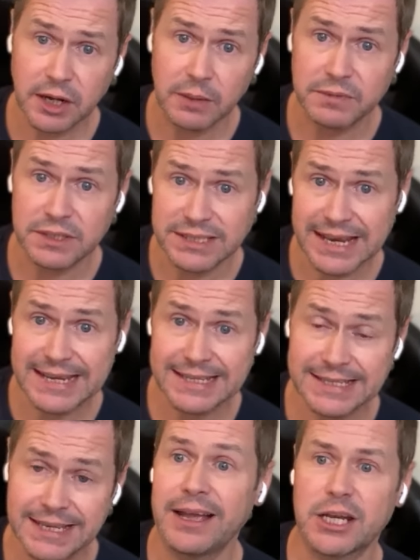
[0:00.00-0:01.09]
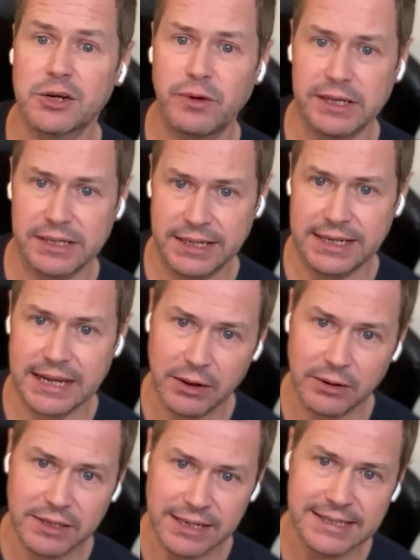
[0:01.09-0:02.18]
are up to date and correctly
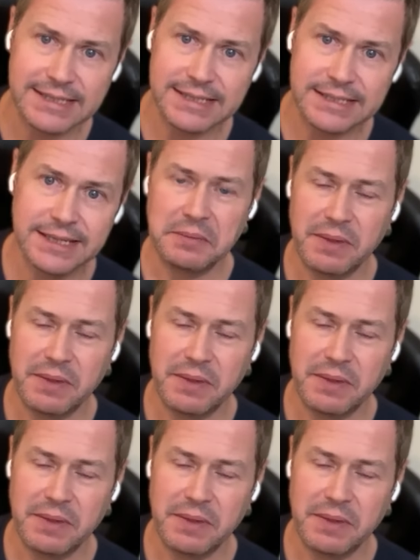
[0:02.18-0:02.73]
calculated,